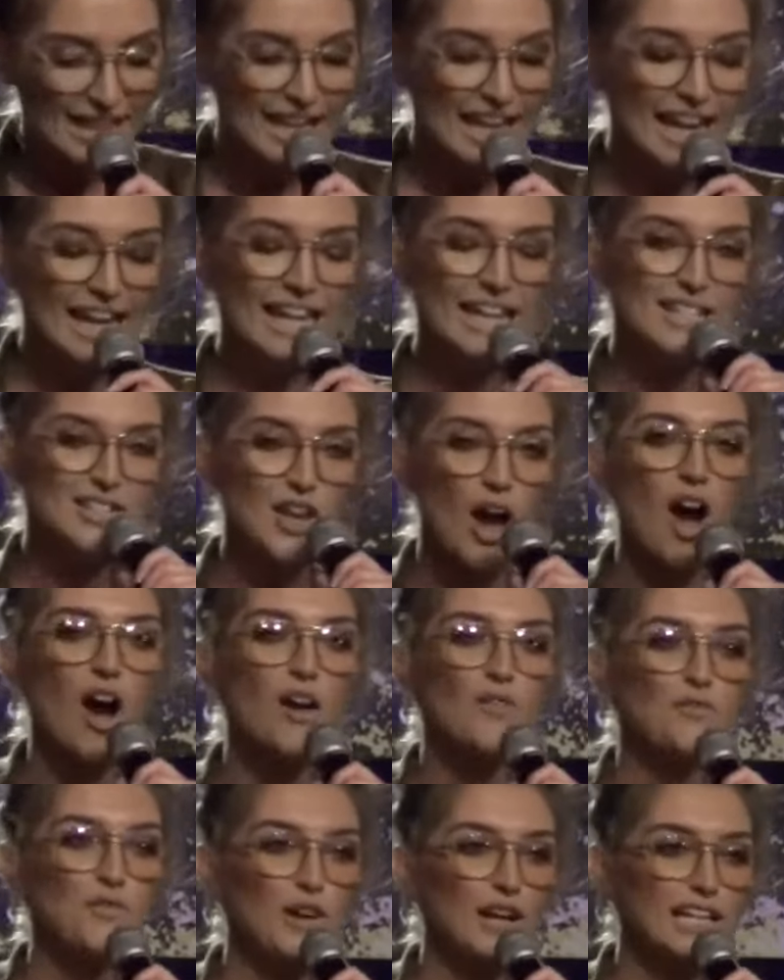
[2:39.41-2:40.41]
it is
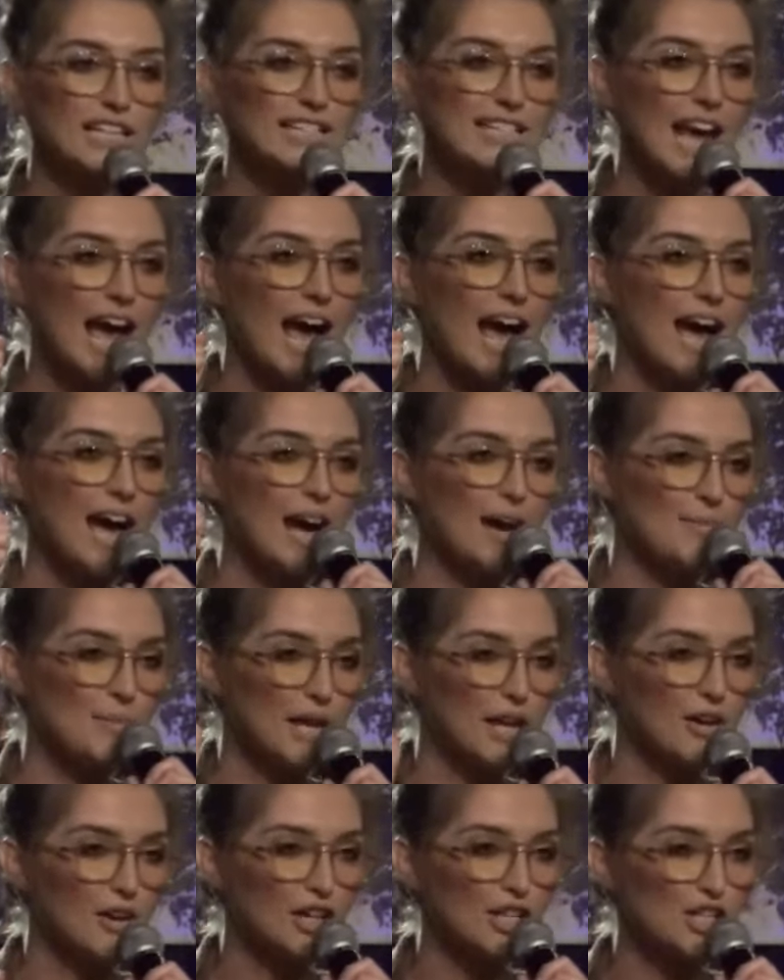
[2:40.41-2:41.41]
offering time
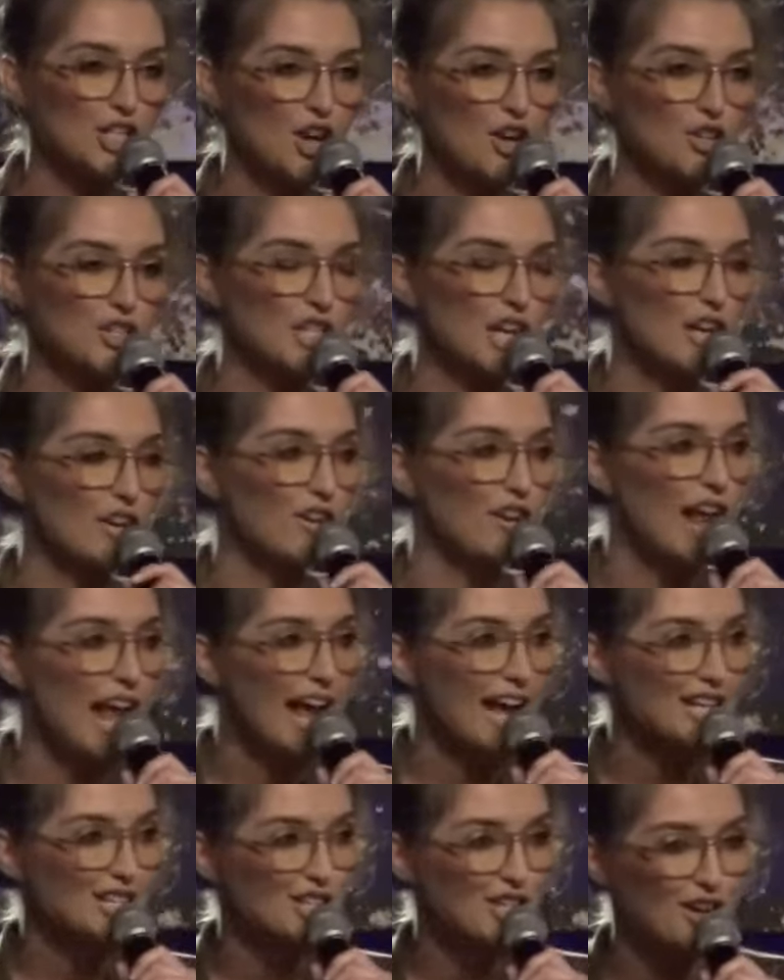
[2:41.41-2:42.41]
here at Church
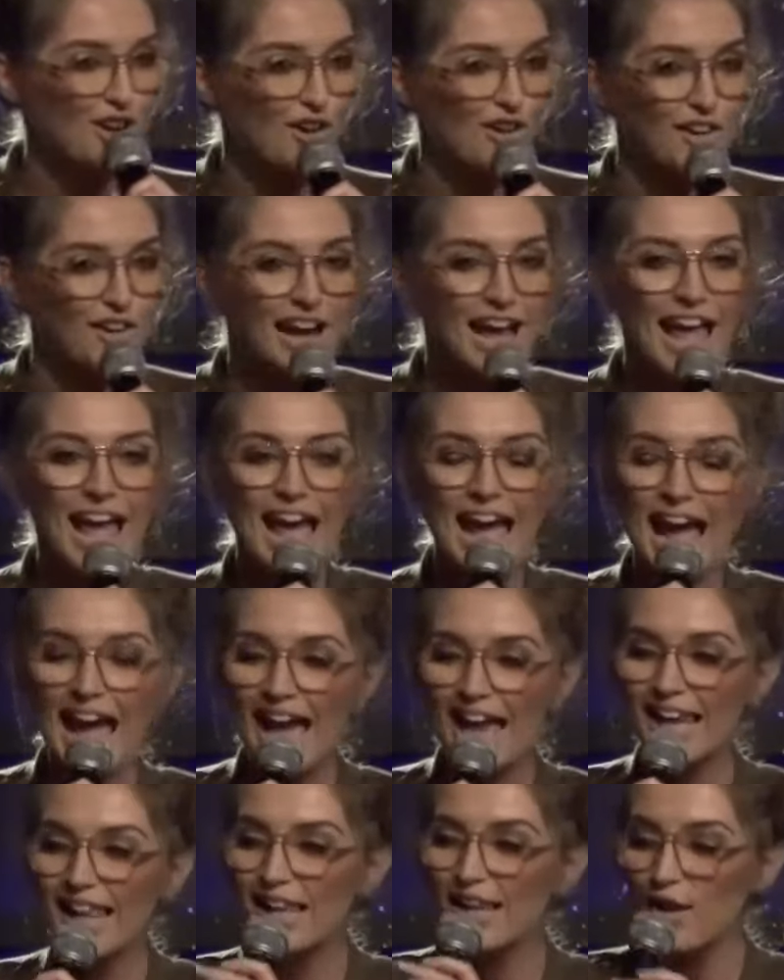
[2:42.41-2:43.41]
International.
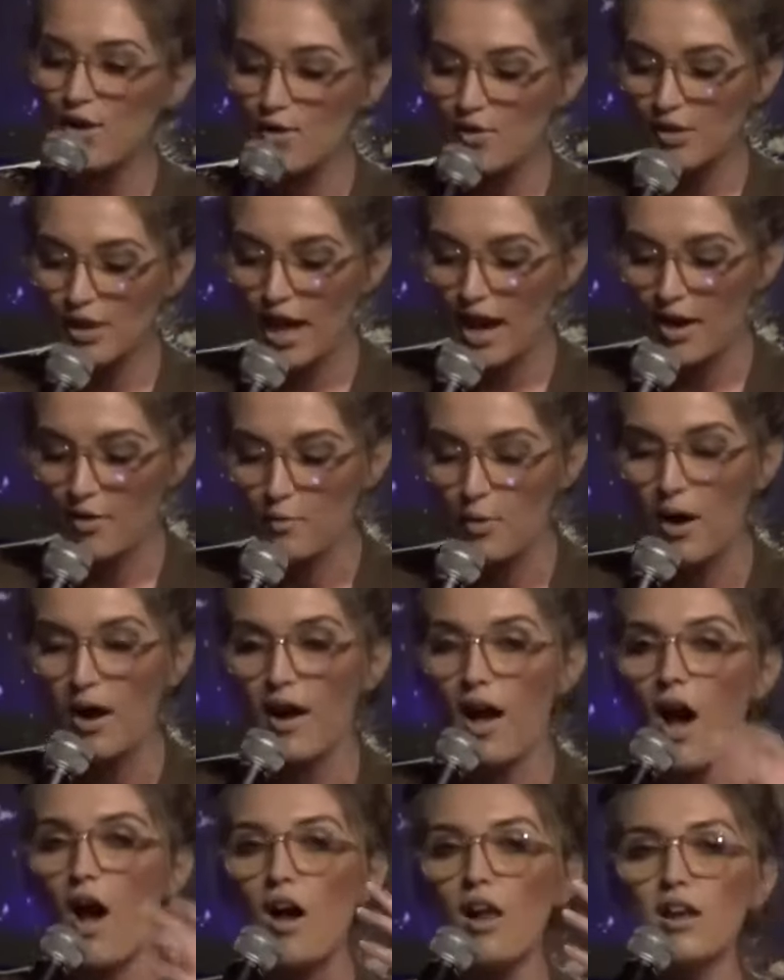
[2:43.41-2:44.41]
Hallelujah.
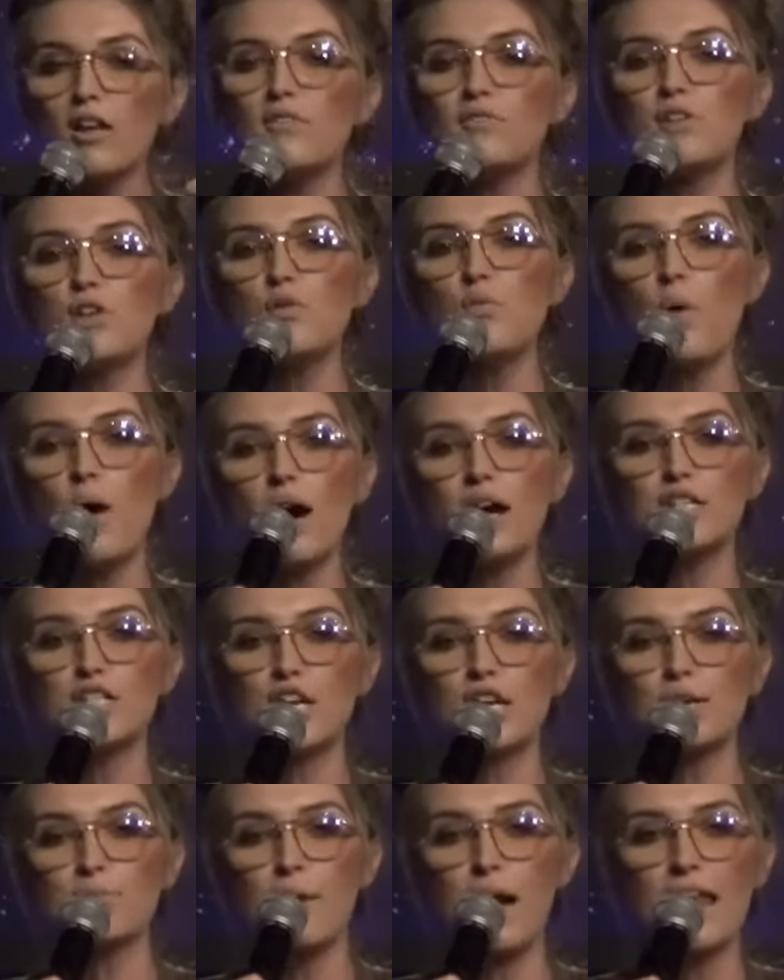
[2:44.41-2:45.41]
Well, all of you
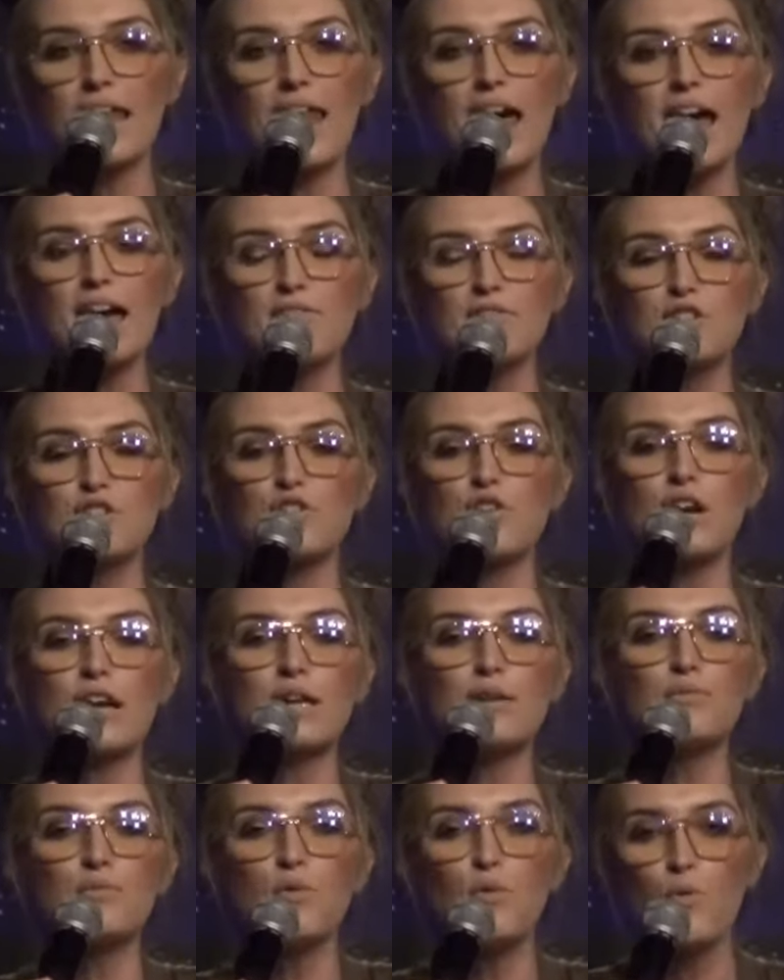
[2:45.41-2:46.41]
watching by live
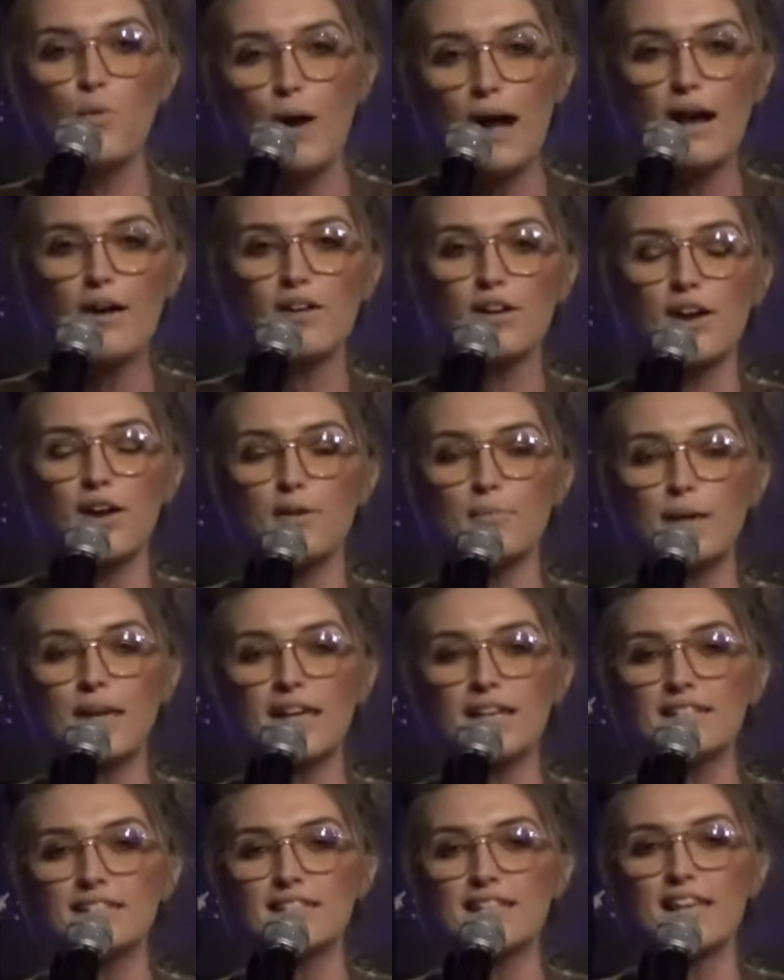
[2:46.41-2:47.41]
stream, welcome
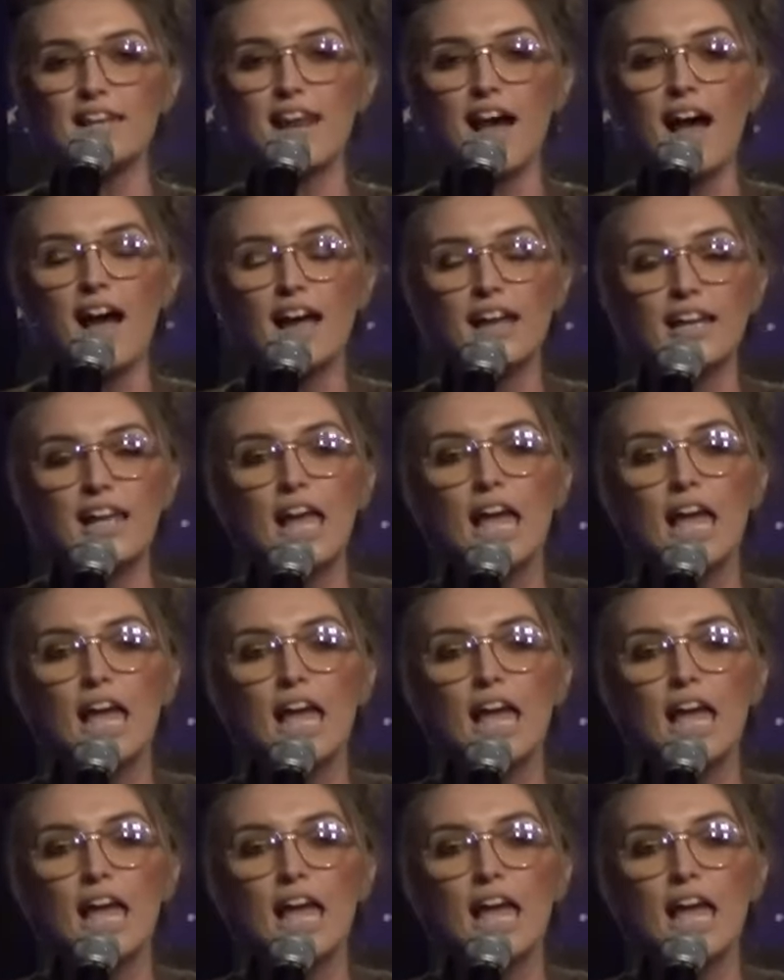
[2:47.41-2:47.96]
in tonight.